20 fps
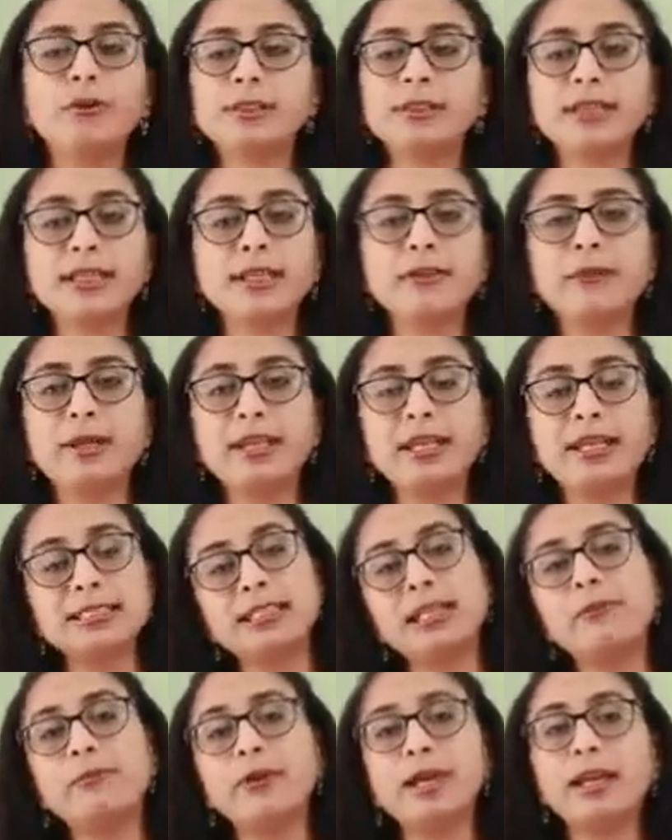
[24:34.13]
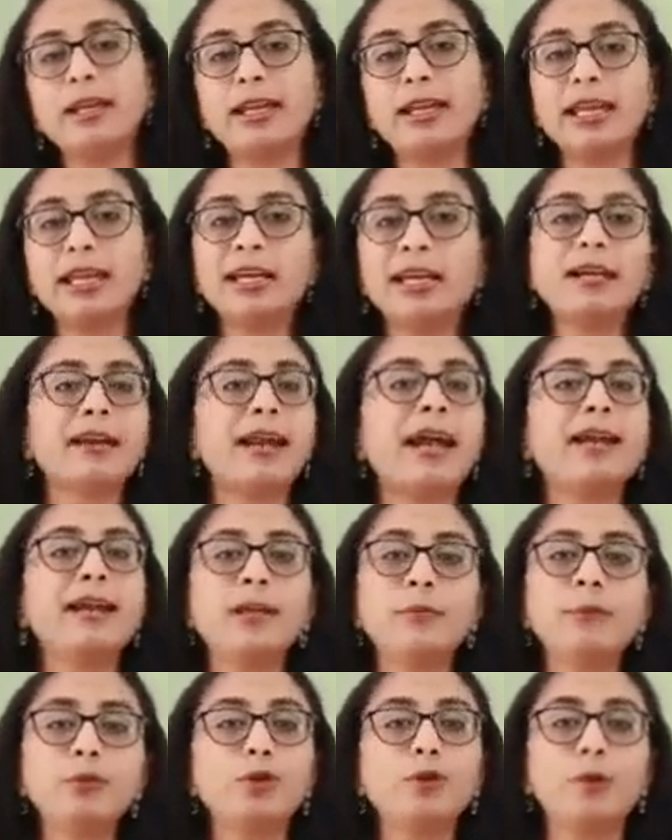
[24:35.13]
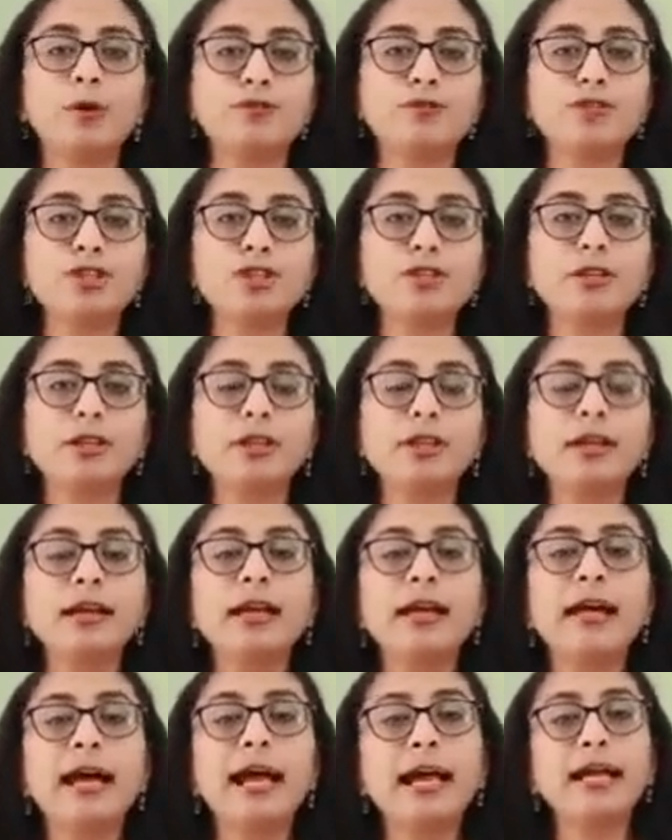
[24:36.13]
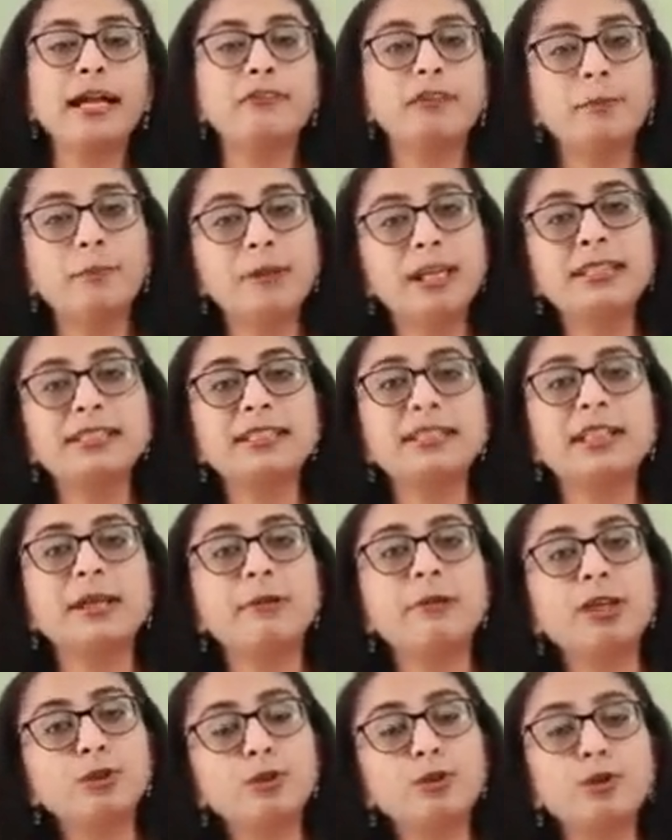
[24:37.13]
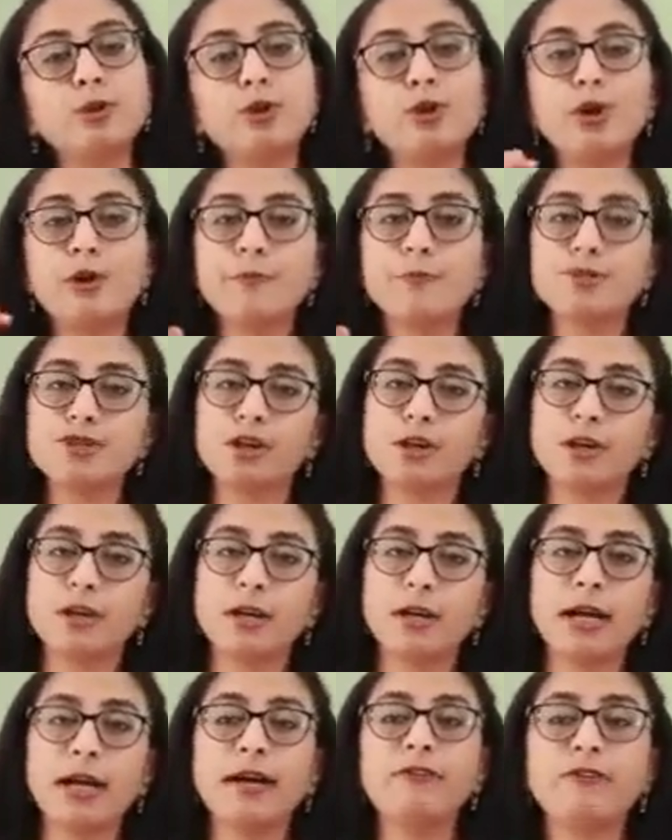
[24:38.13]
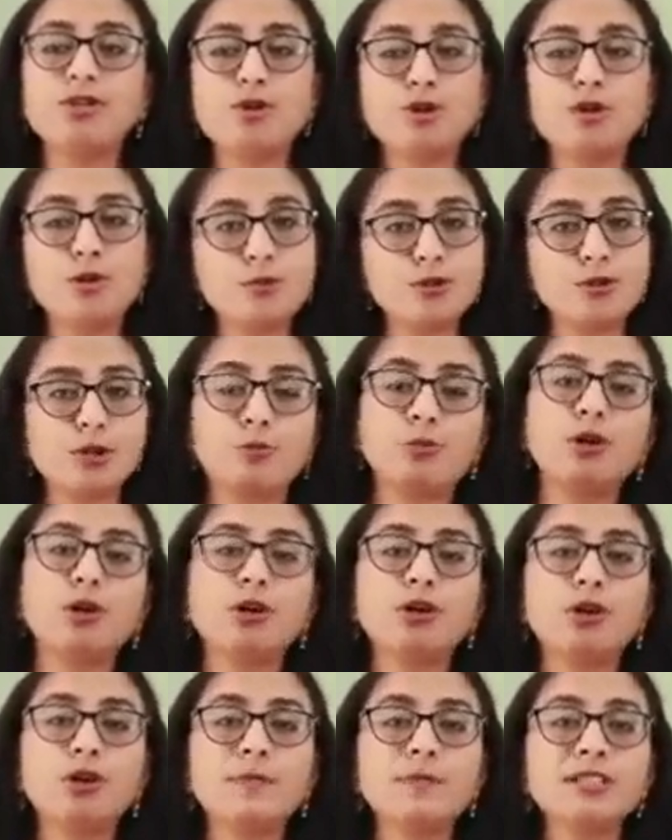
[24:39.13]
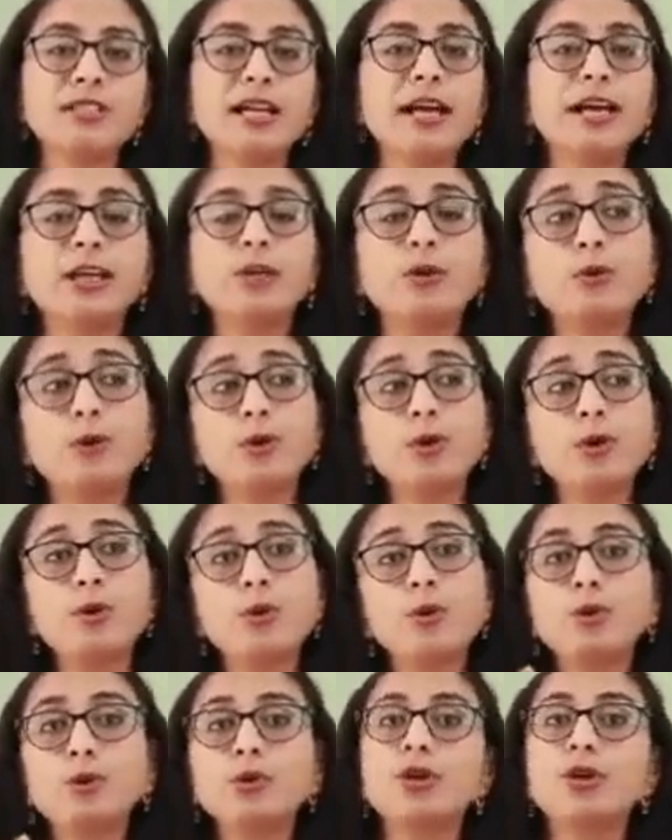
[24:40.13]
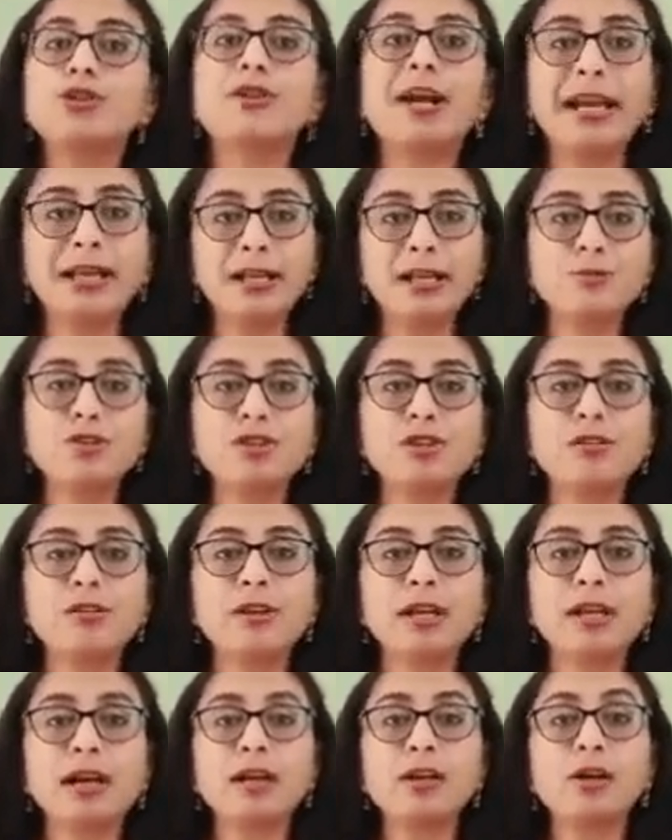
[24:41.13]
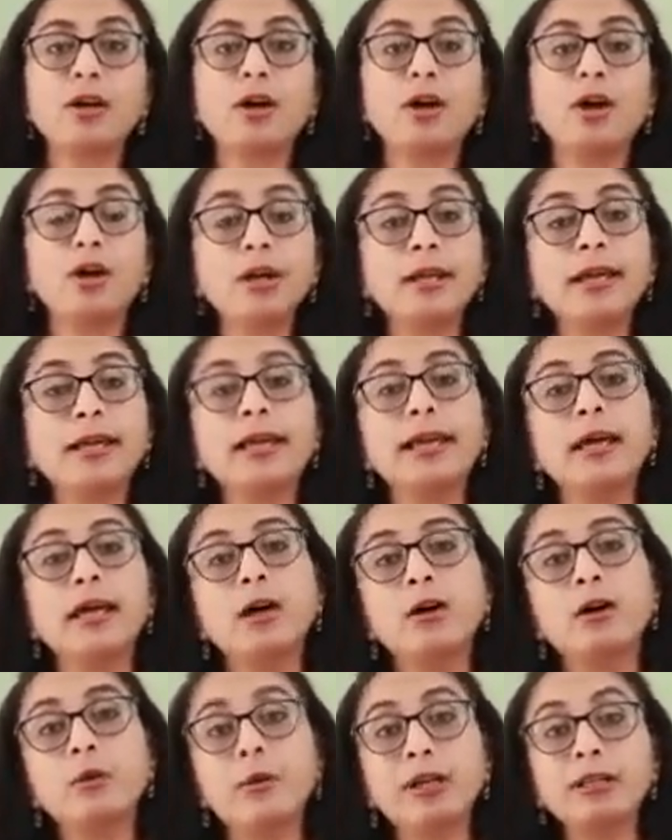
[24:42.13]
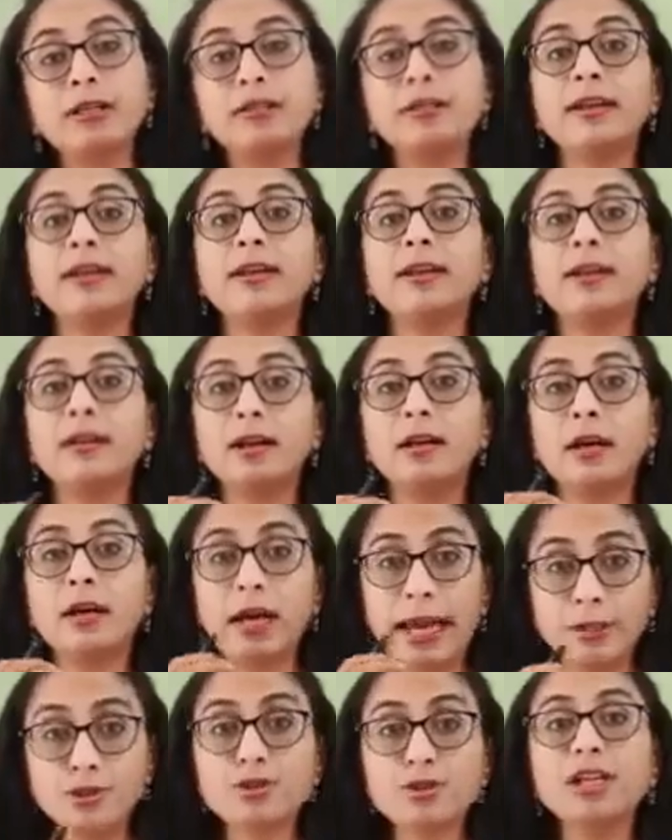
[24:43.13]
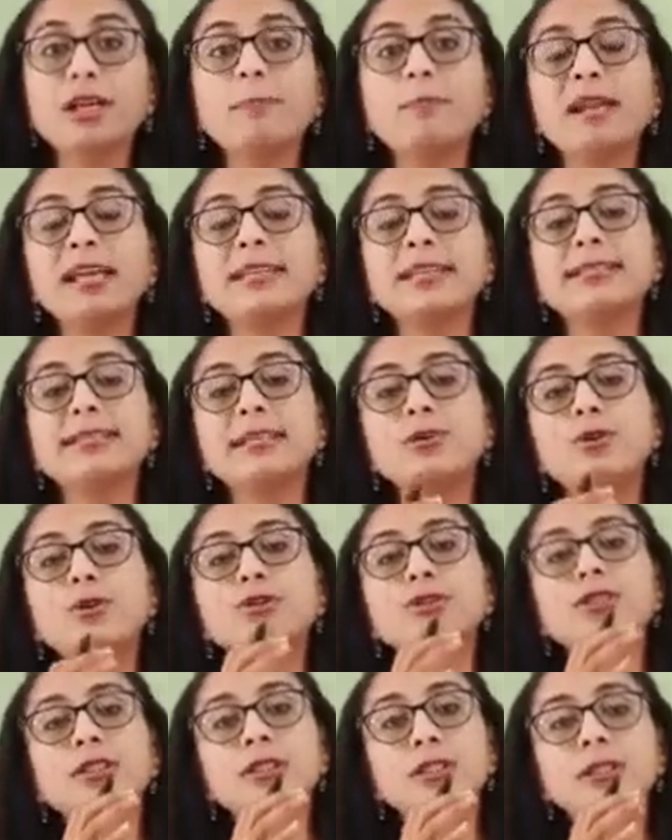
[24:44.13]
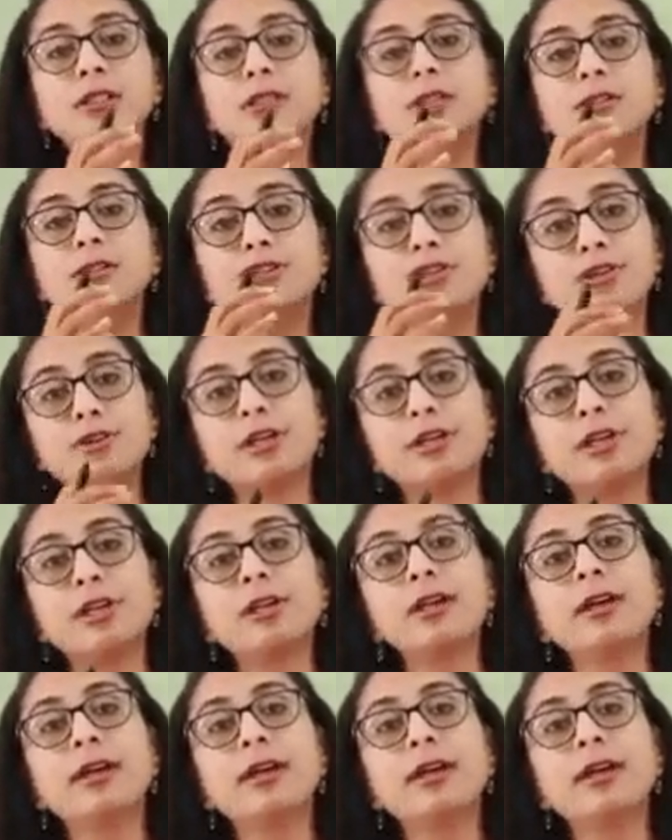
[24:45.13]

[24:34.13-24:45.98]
Say when they say we are taking a random group of children and we are placing them in good homes or average homes or poor homes, you don't know who those random children are, or whether they are actually placing those children,